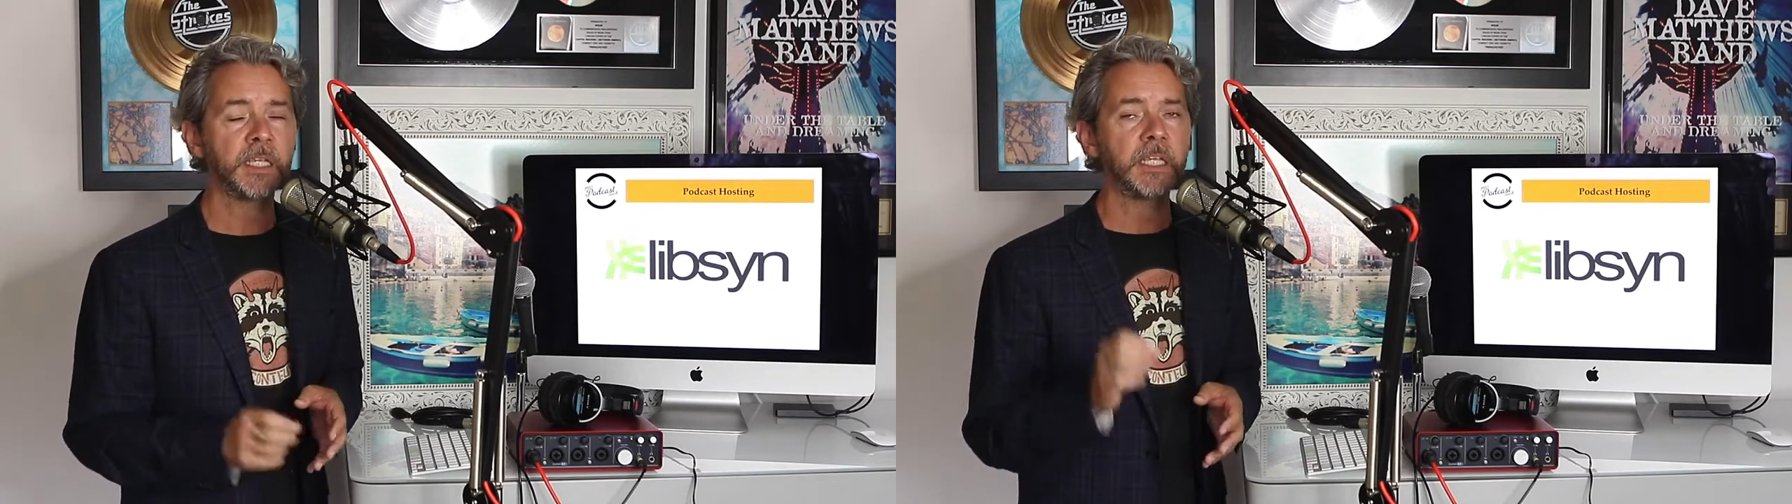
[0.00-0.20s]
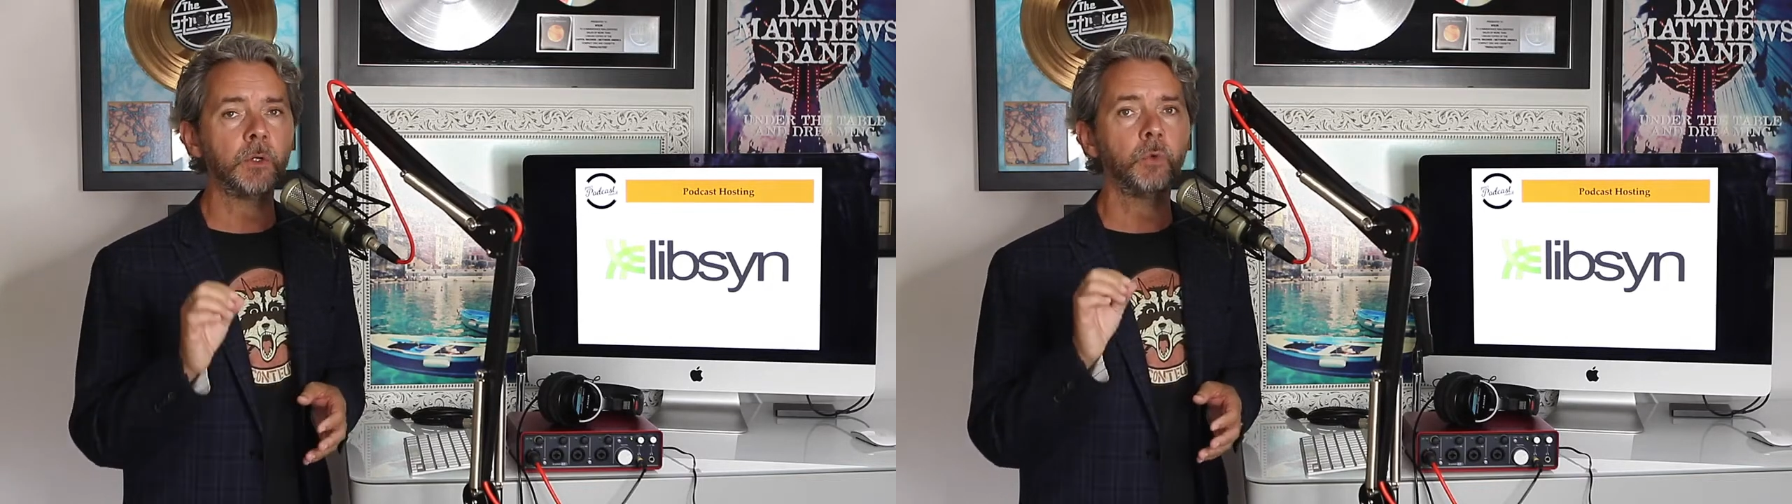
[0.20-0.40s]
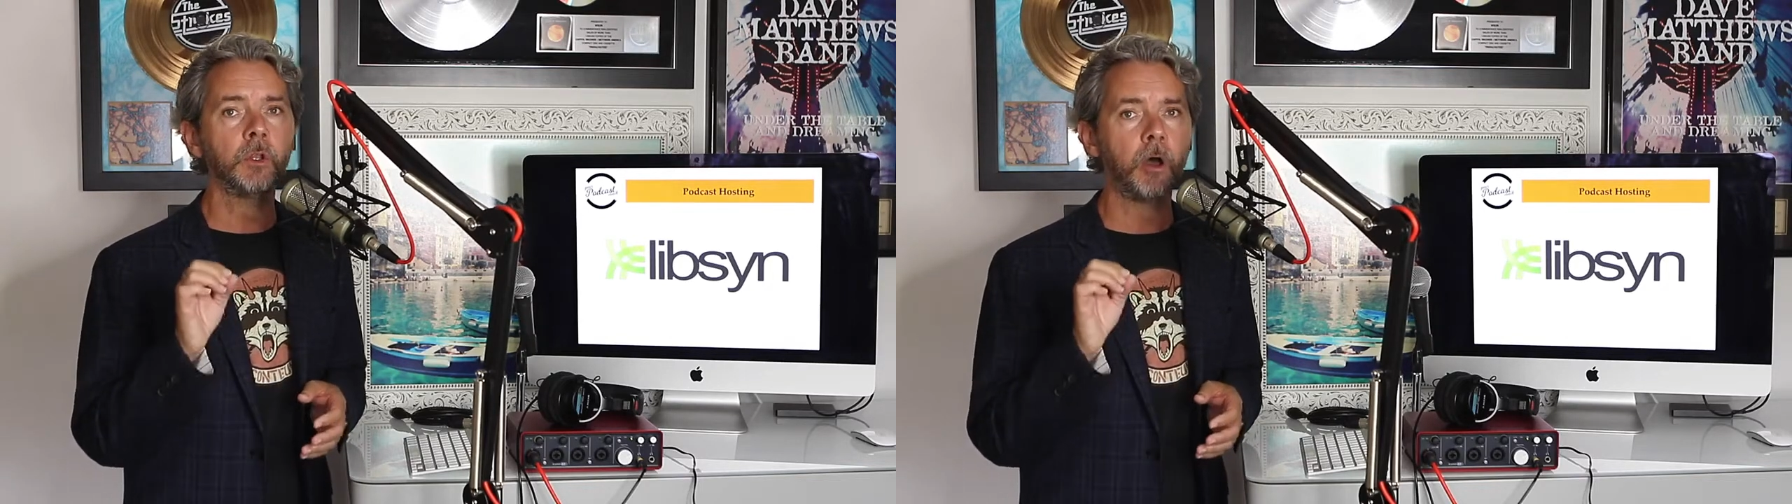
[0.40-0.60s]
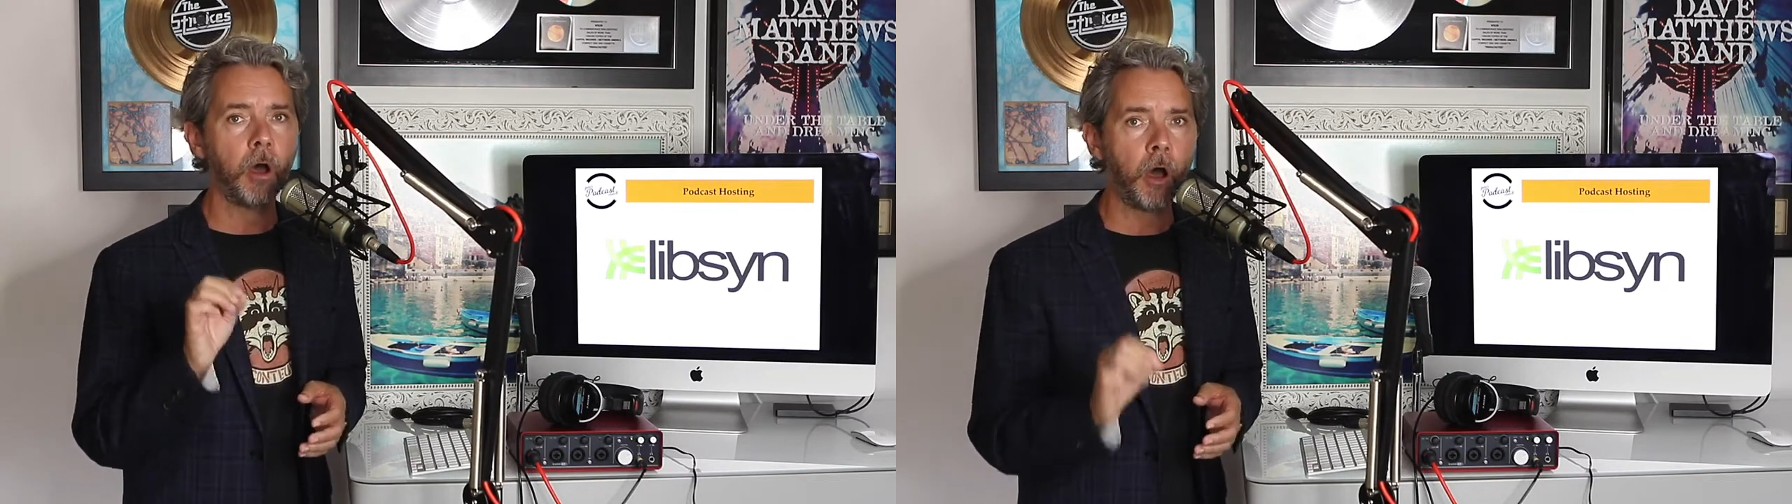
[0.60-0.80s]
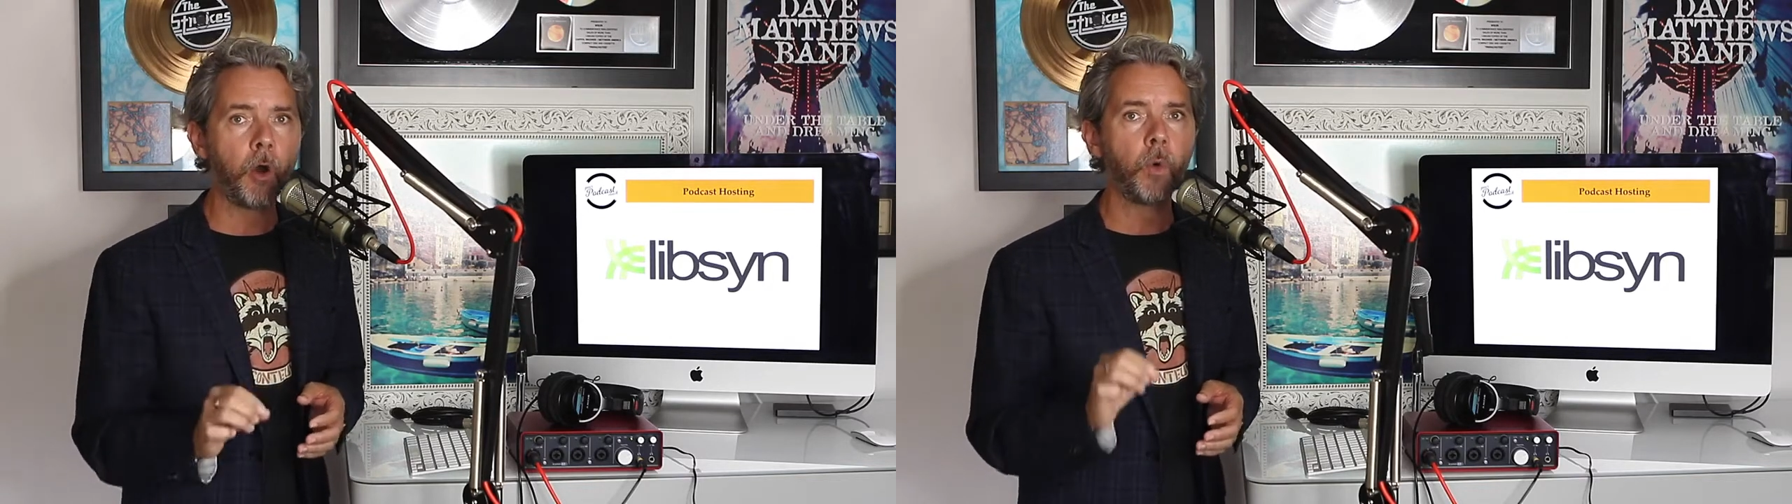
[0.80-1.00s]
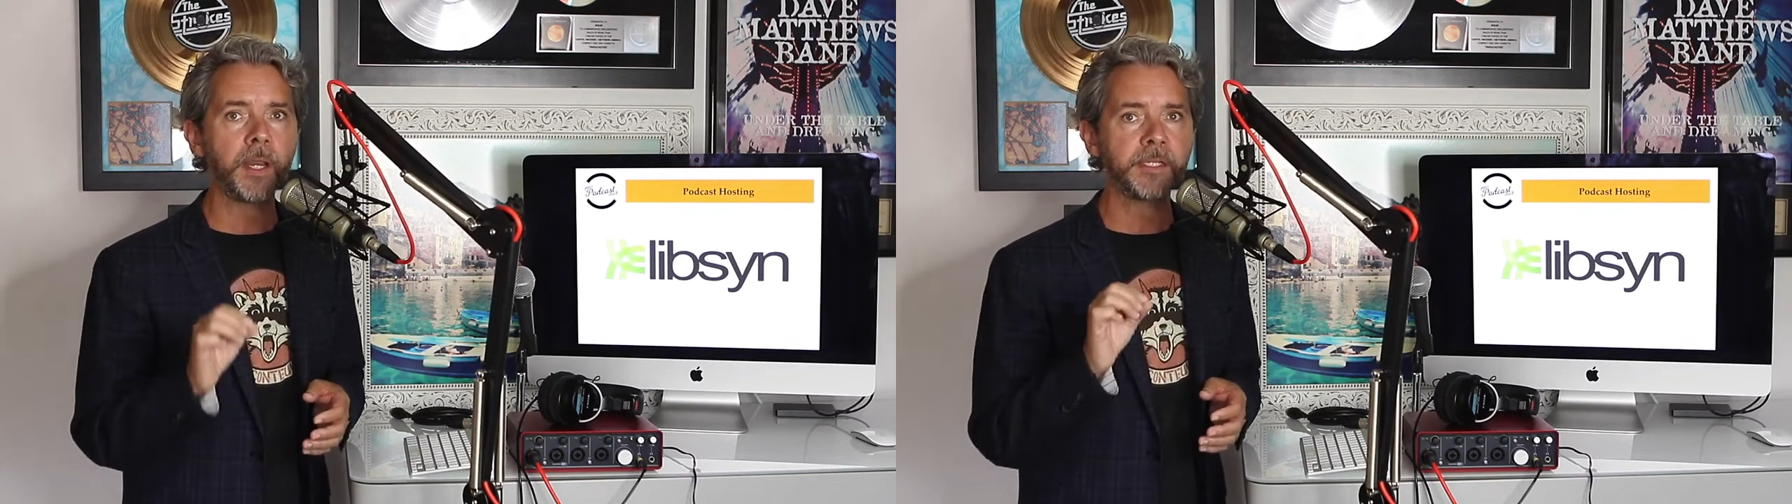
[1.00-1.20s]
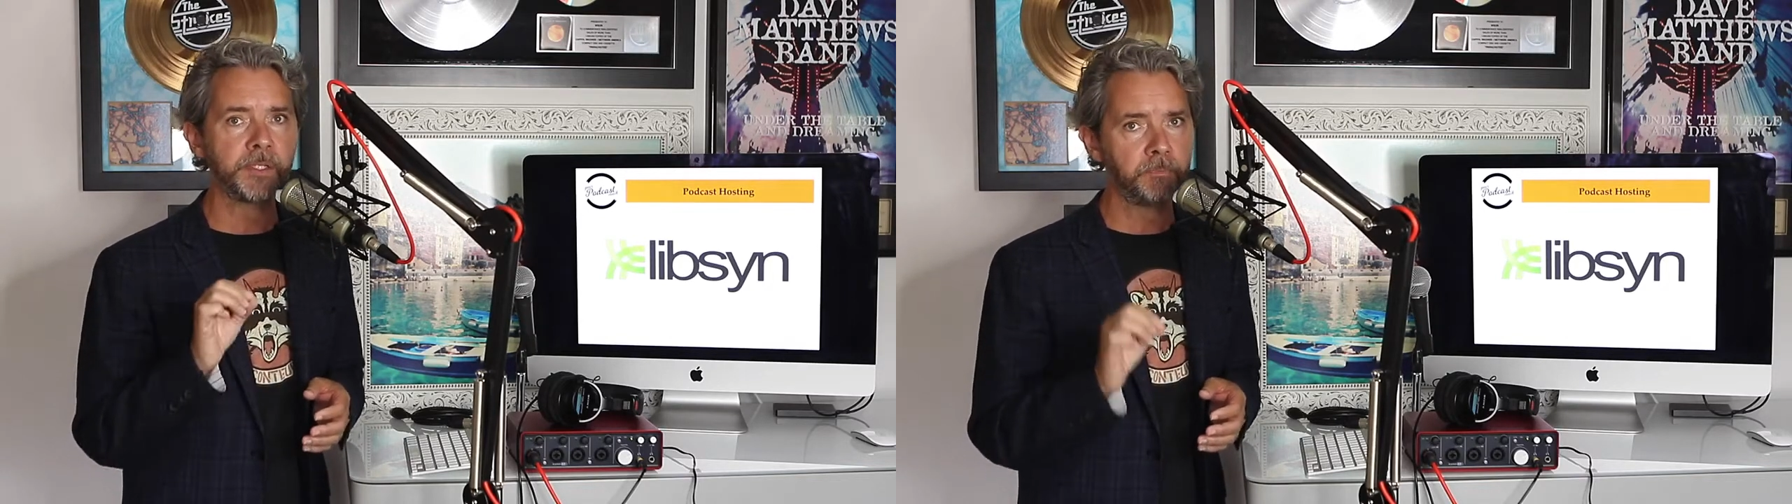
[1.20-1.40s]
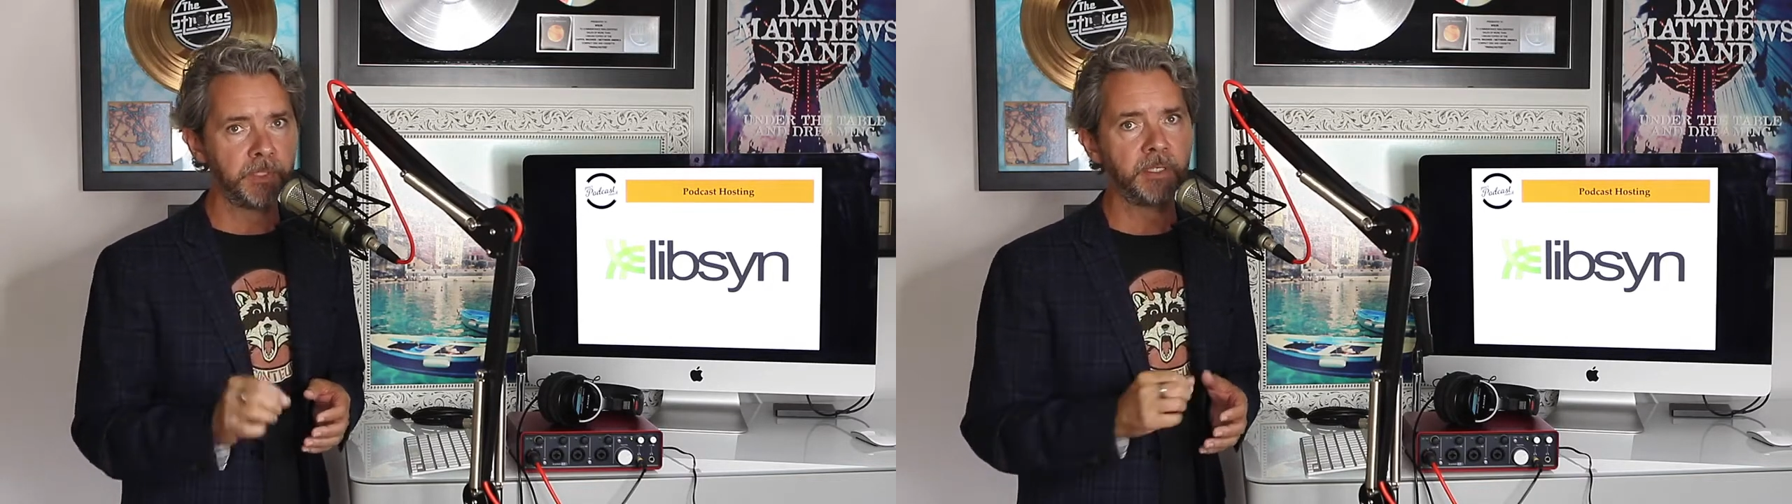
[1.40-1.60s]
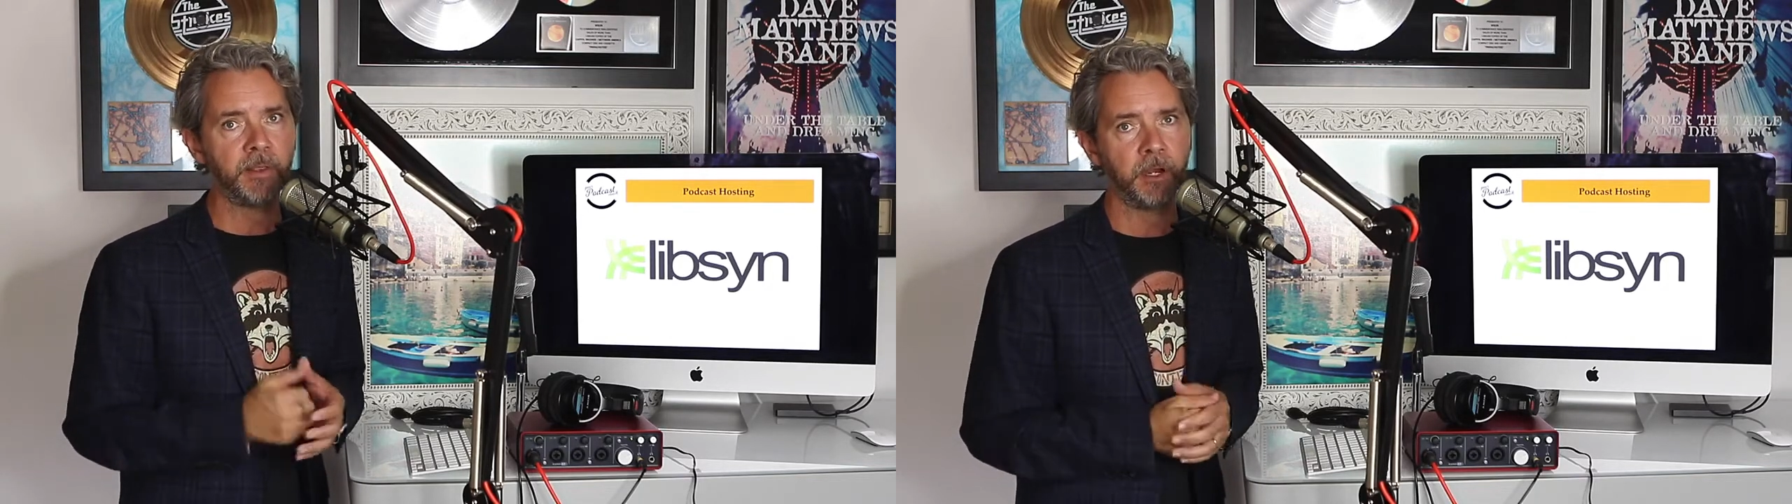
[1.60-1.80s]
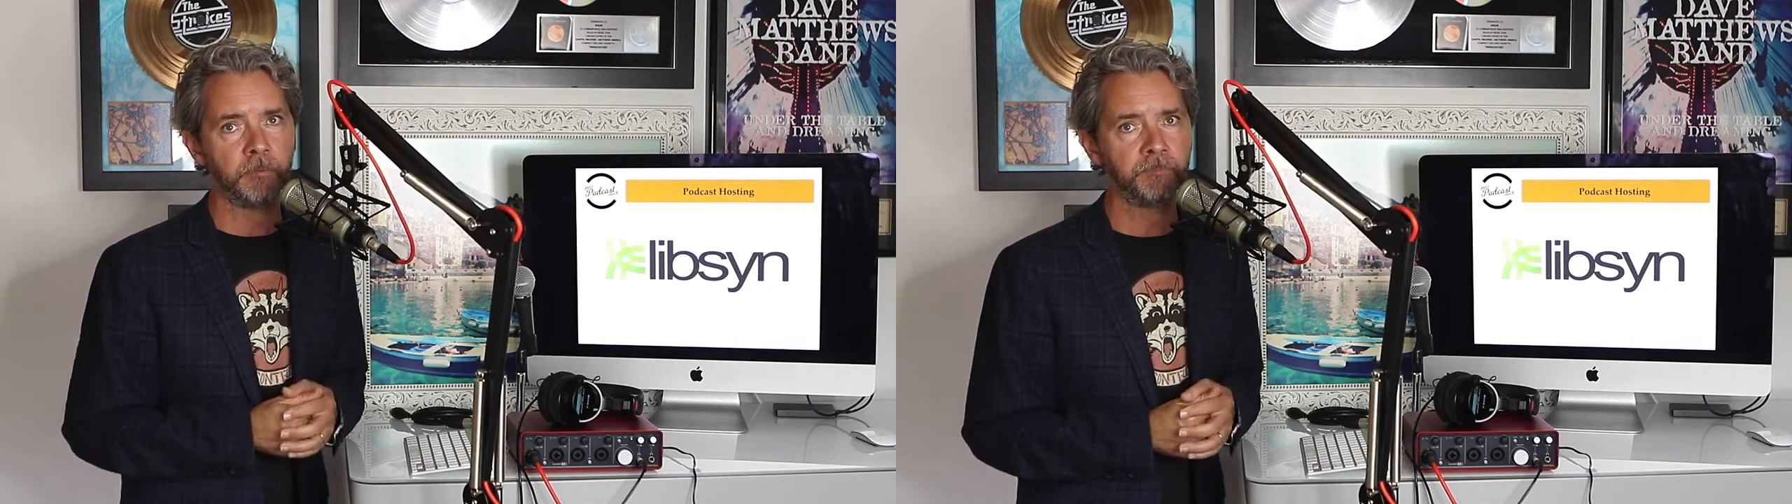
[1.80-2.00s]
it will always be
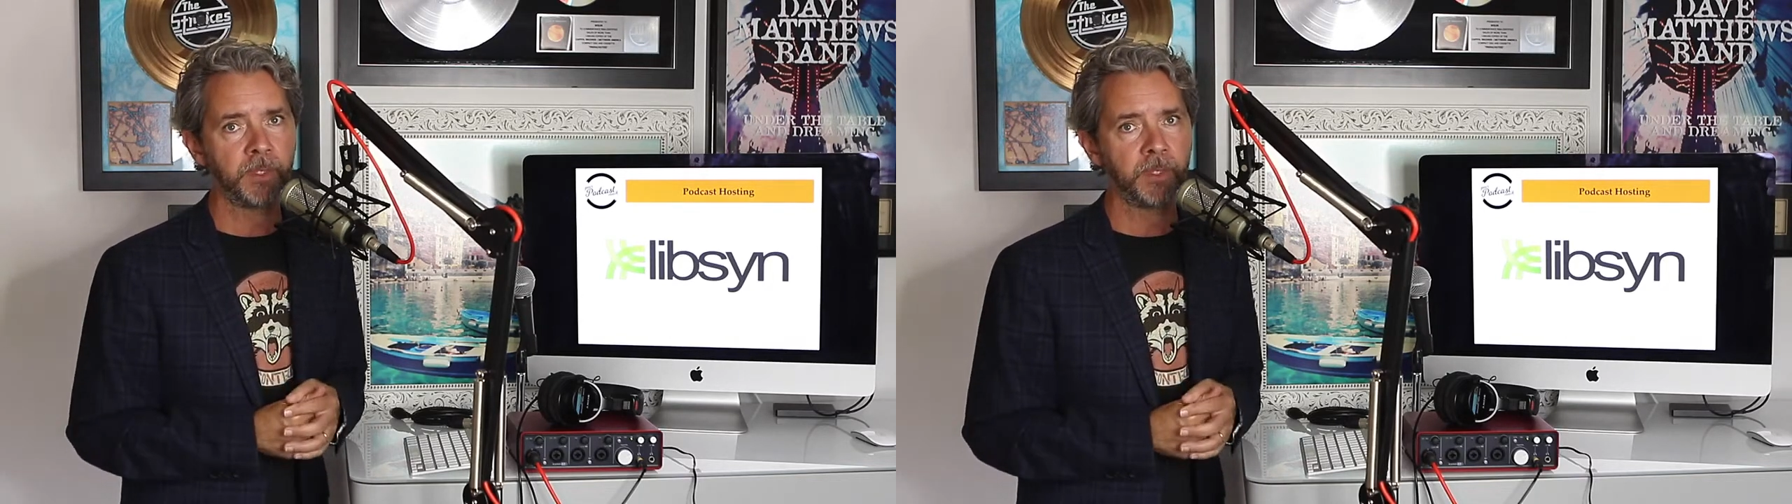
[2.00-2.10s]
there.